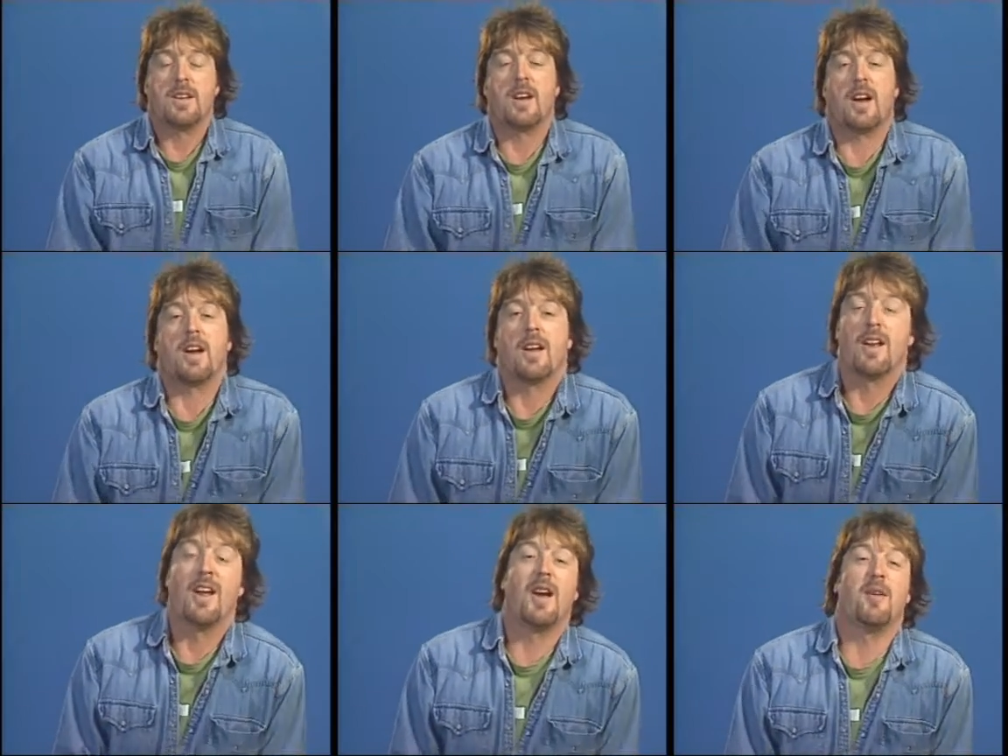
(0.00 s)
G'day,
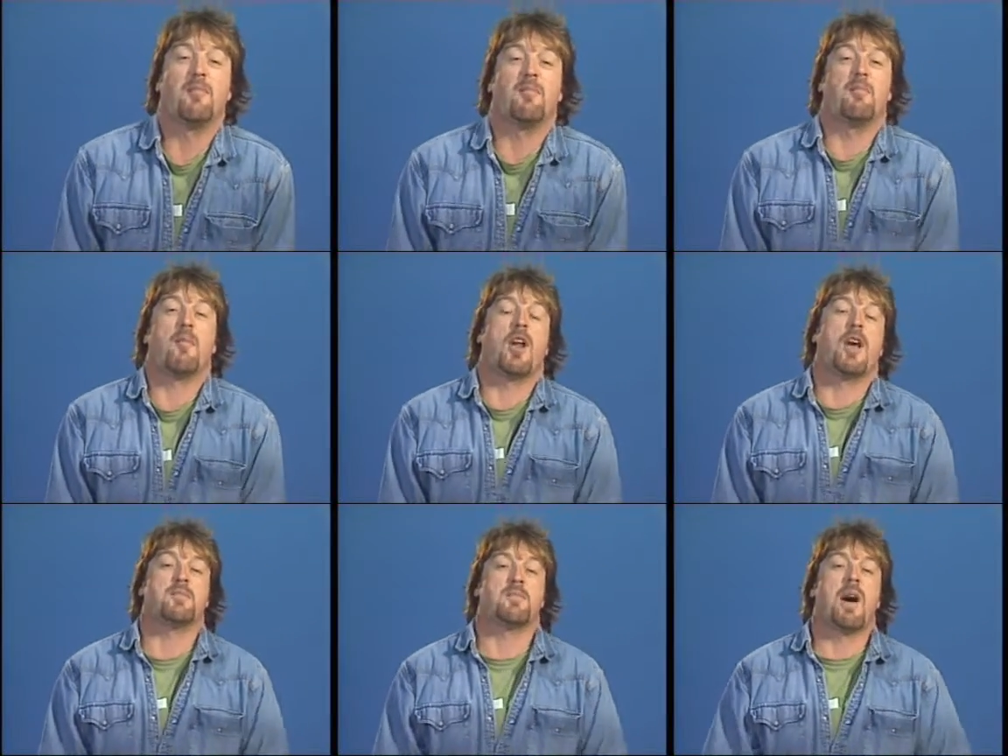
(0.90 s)
my
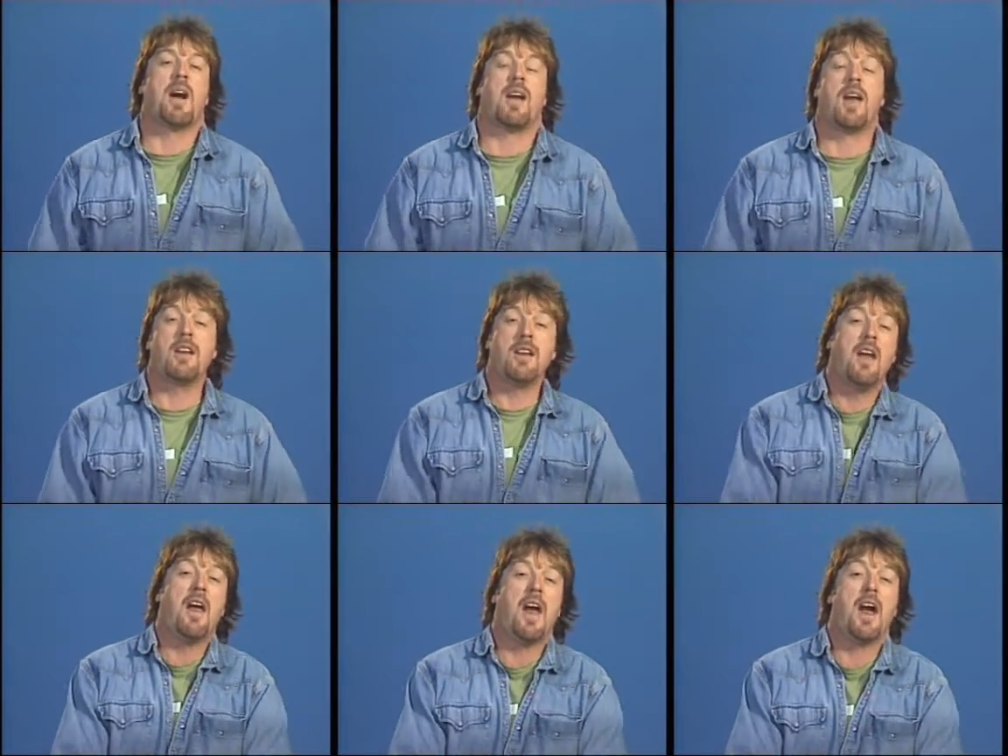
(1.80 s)
name's Mark
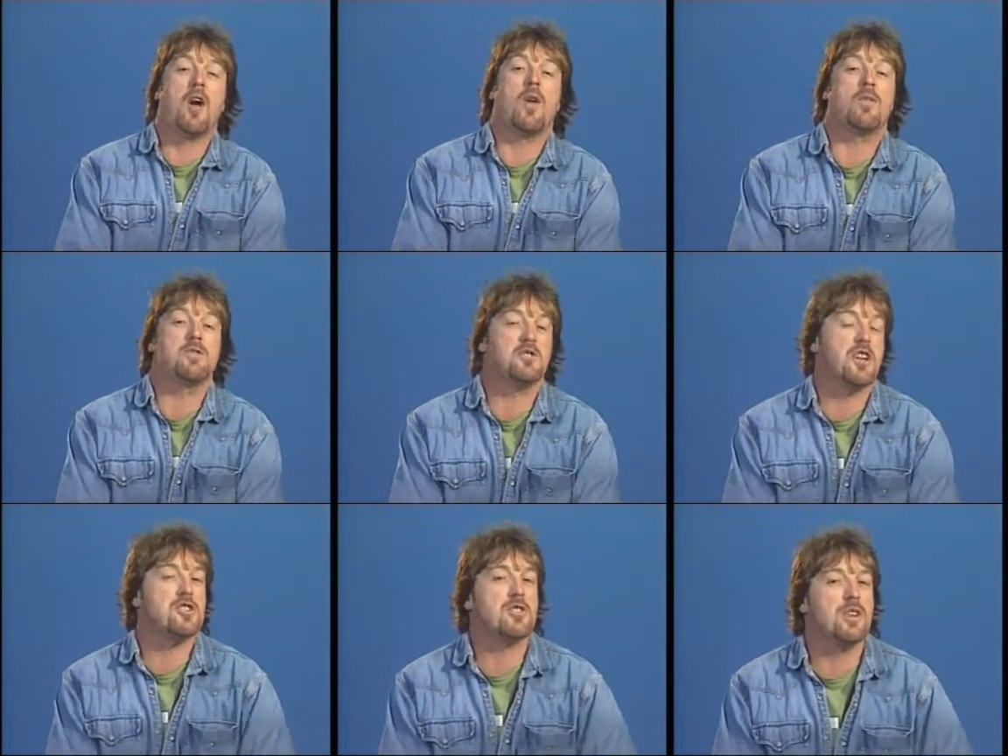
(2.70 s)
Cannon. I'll
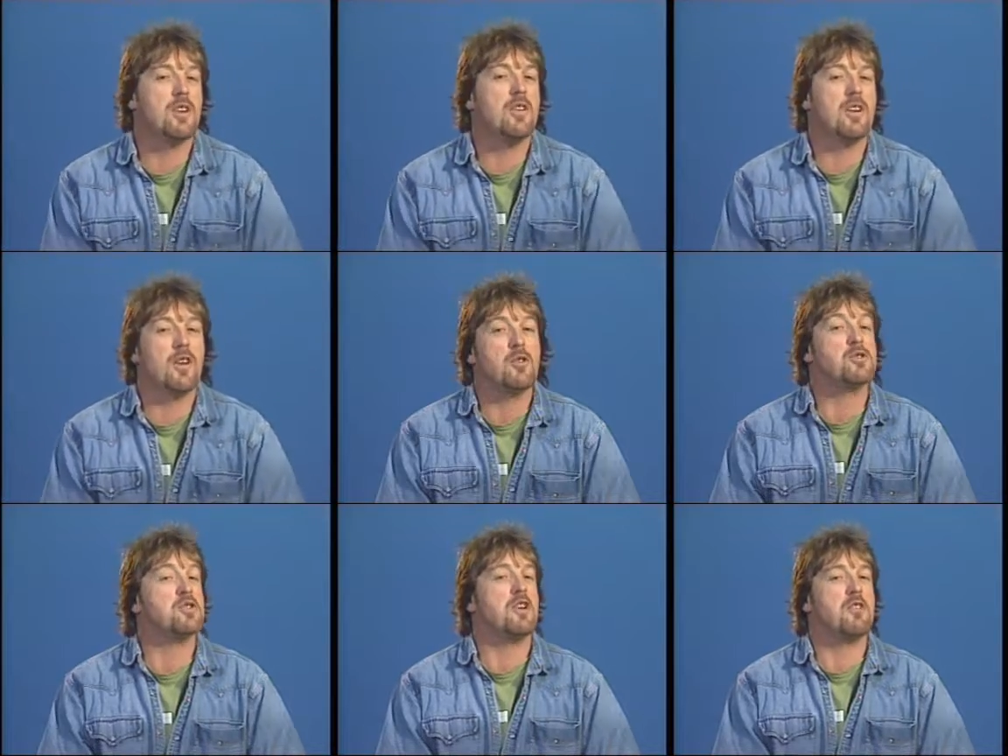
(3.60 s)
just let you in on a little
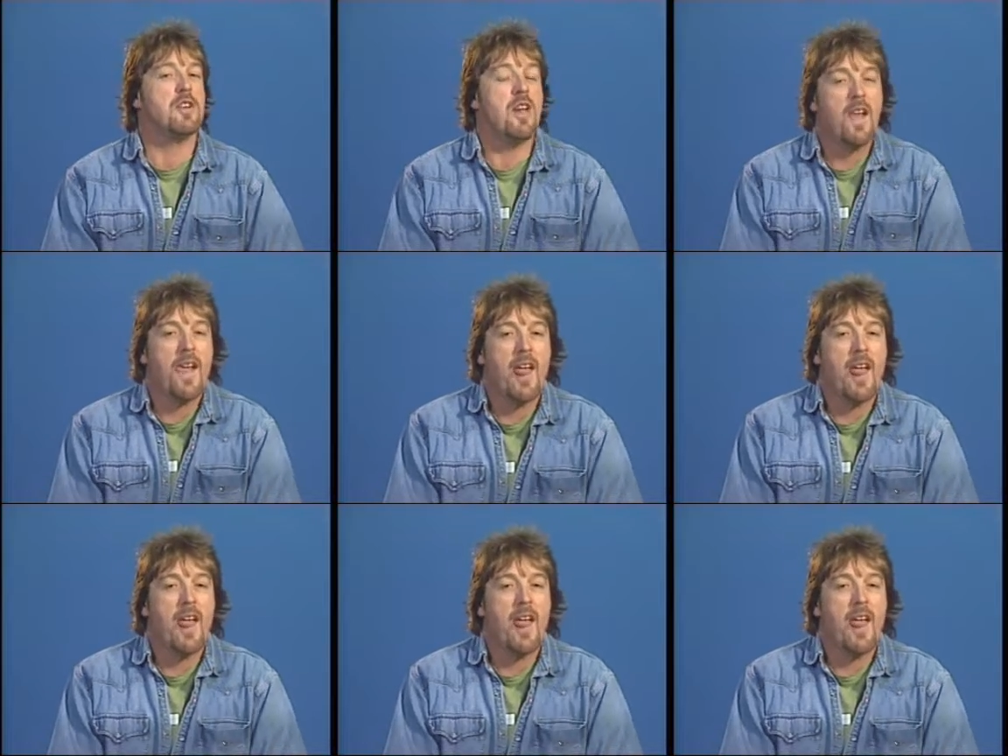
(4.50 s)
secret.